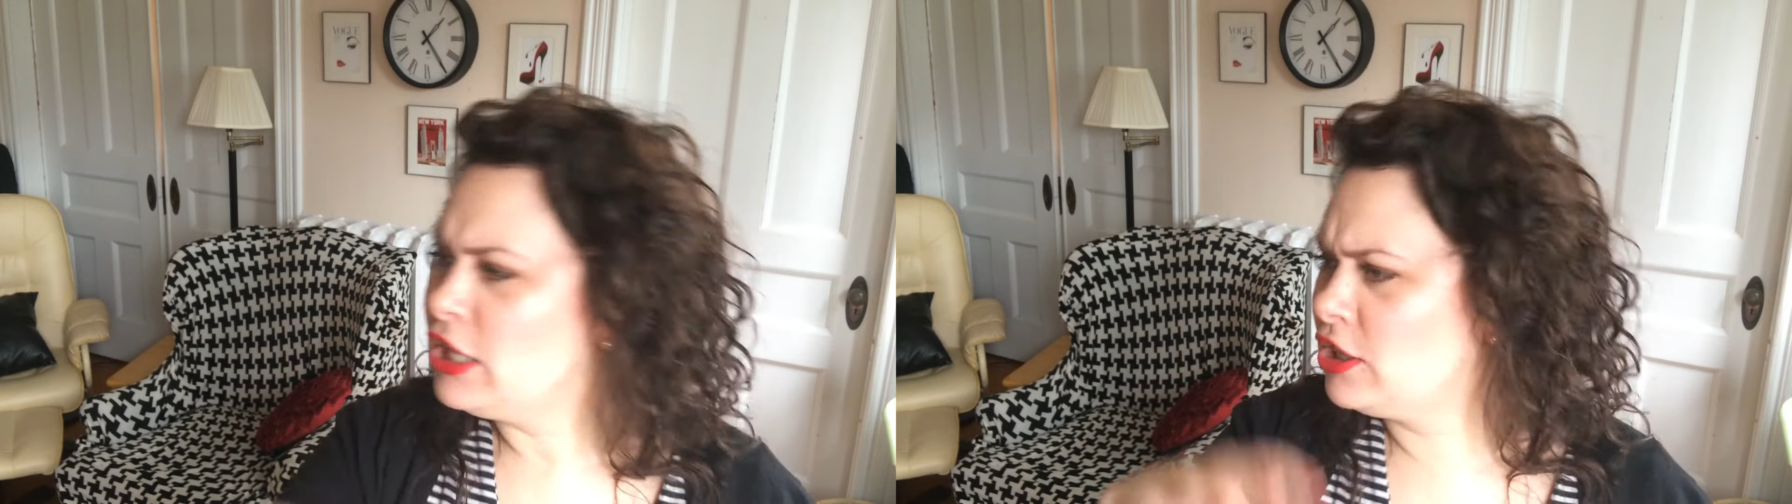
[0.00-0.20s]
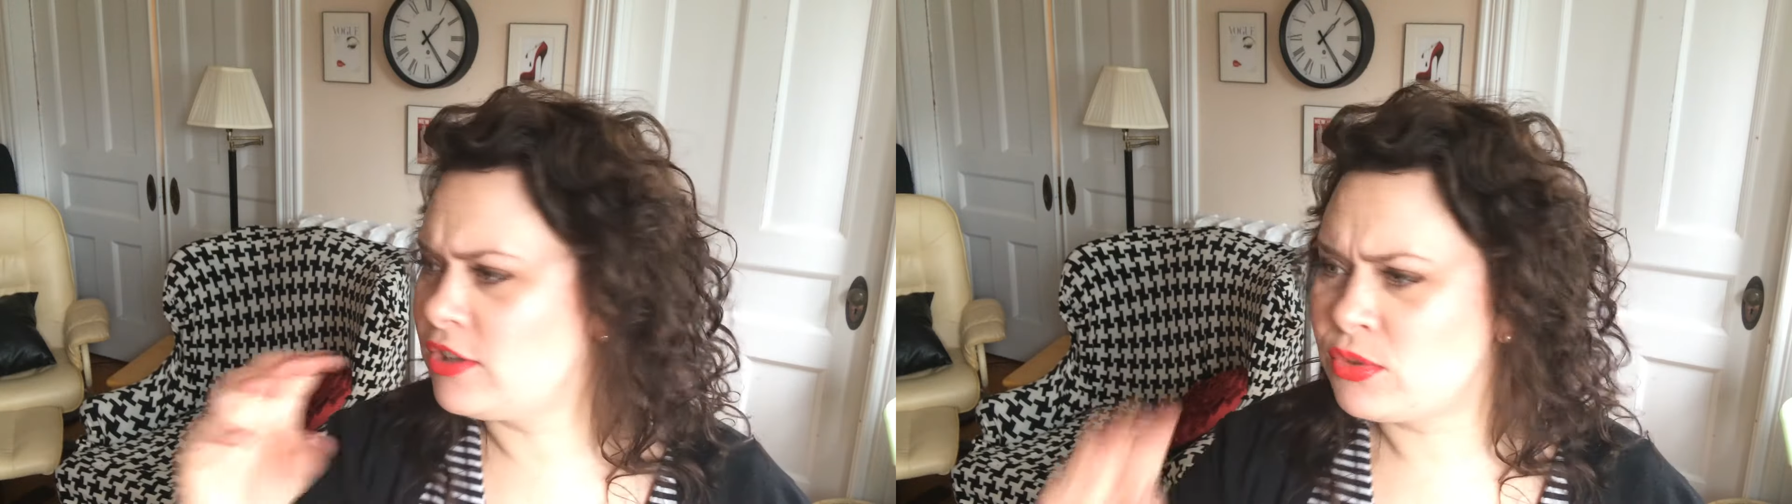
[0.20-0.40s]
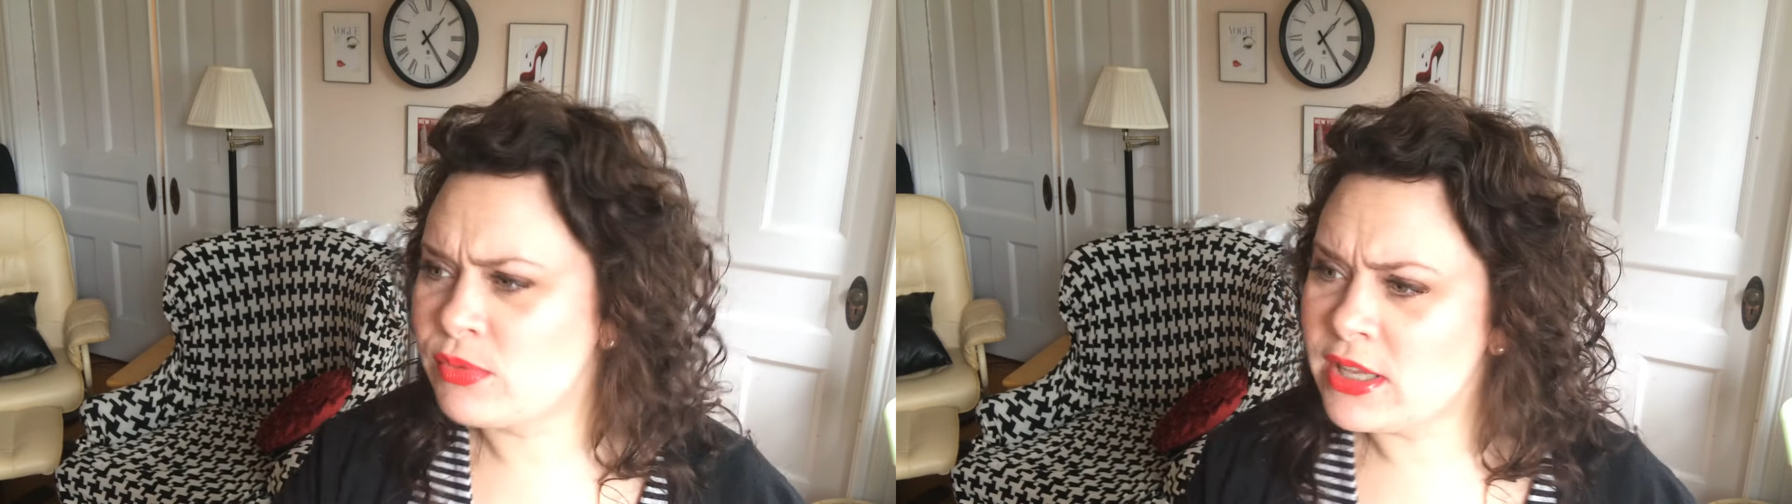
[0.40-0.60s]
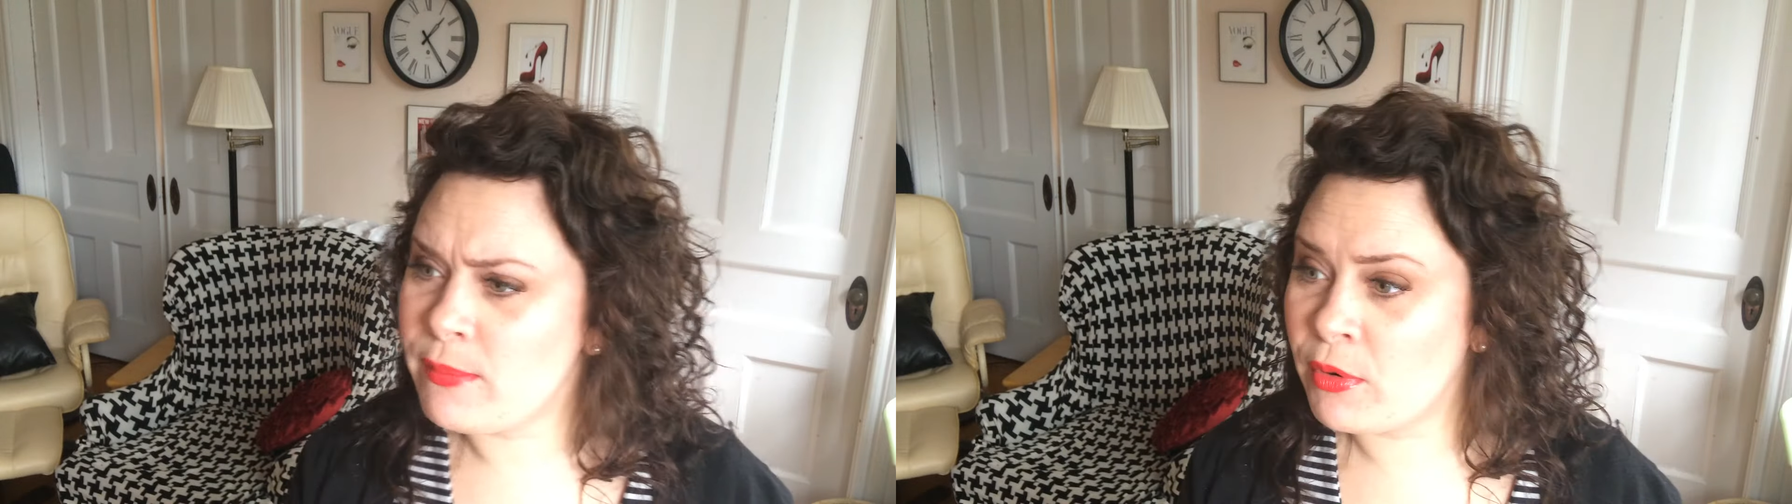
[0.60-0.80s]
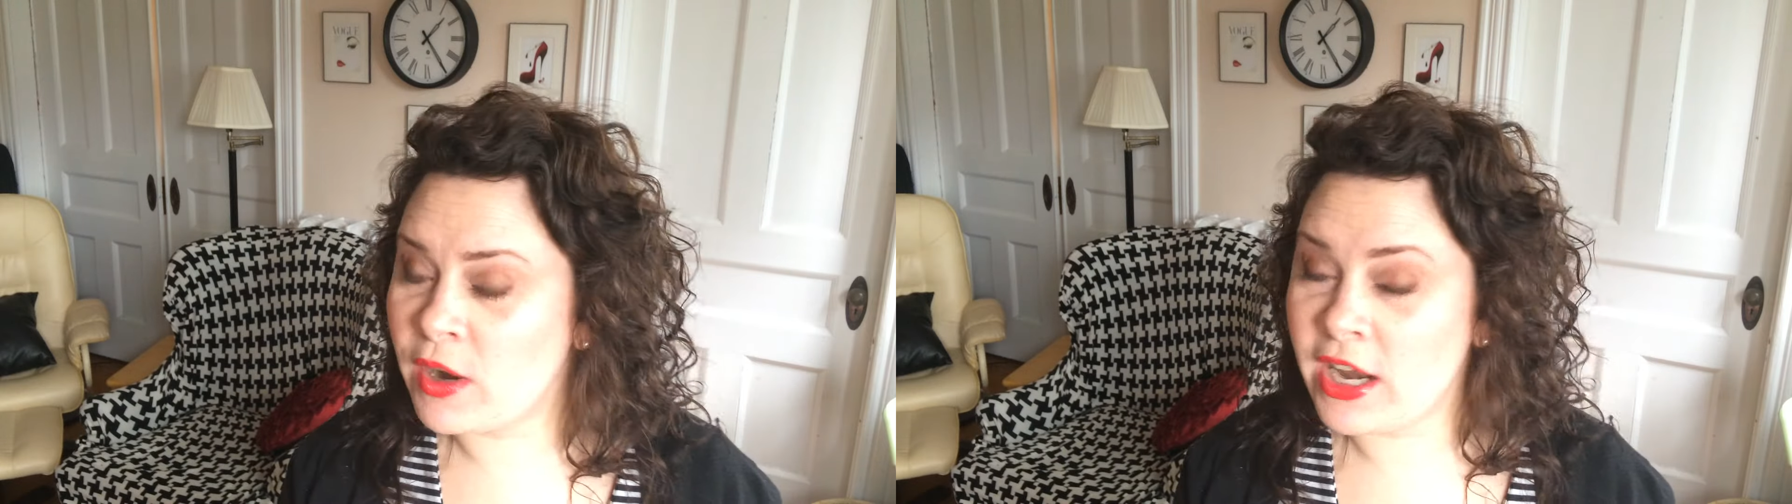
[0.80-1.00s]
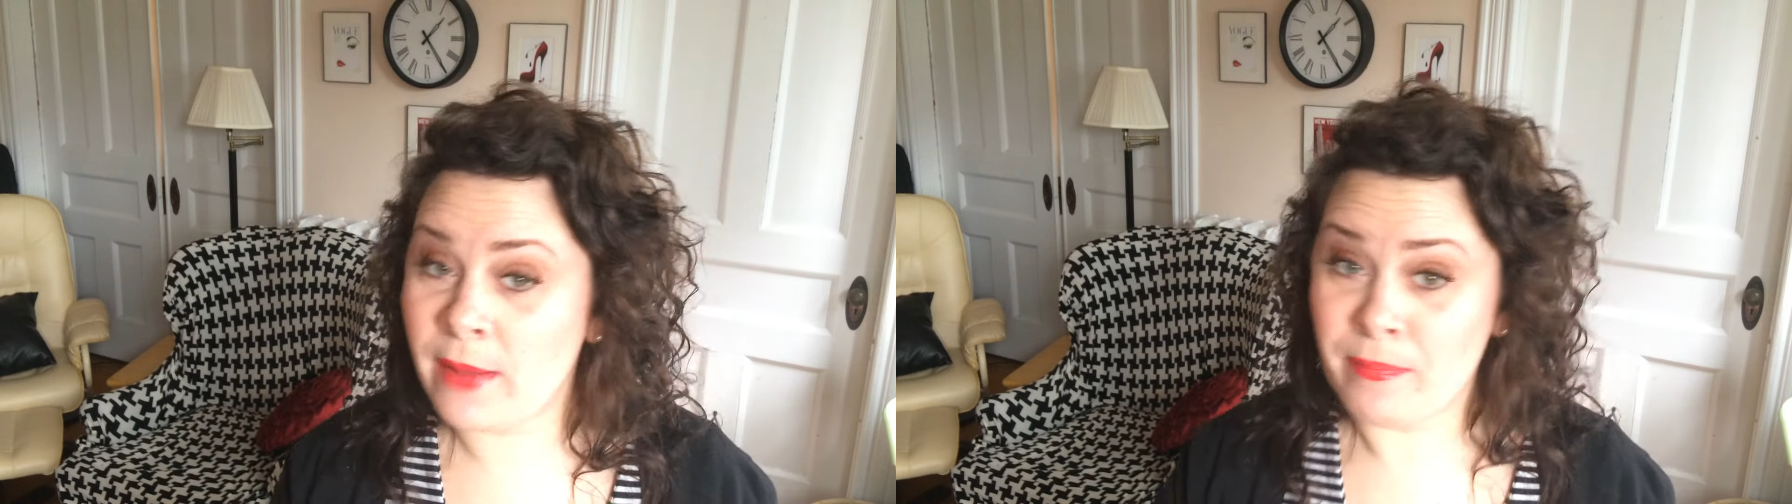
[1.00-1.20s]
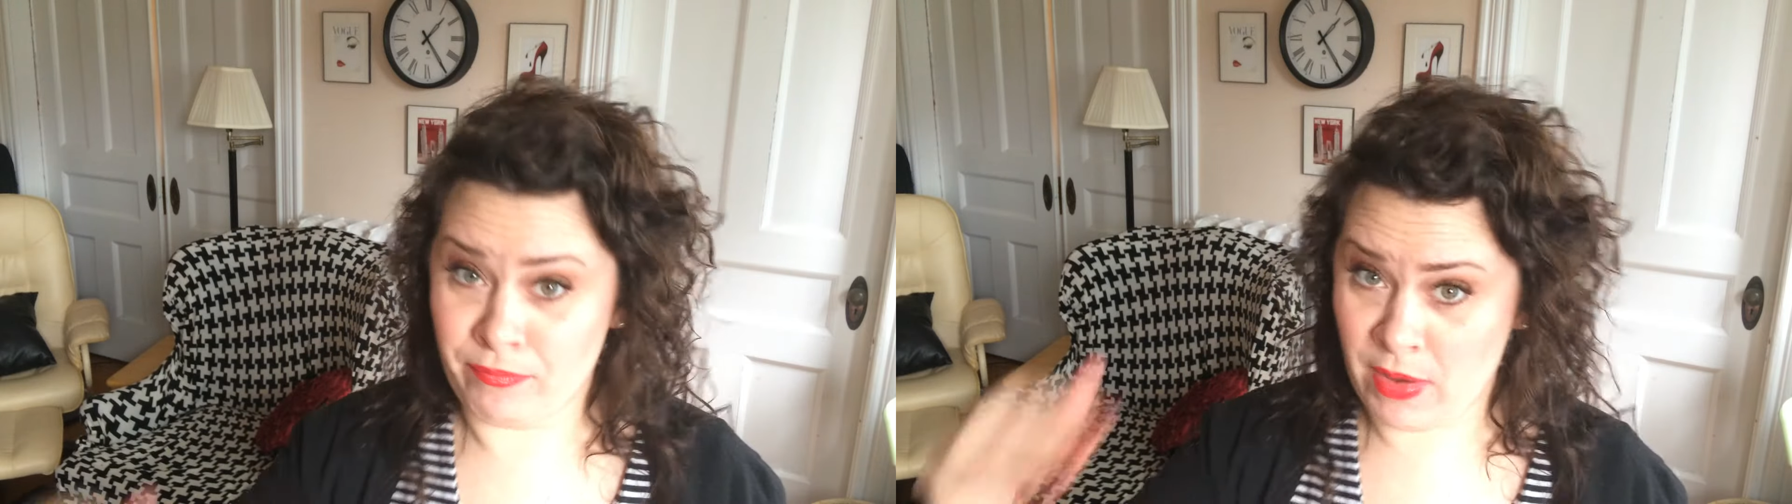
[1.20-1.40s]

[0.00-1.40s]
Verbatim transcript: looks really pretty.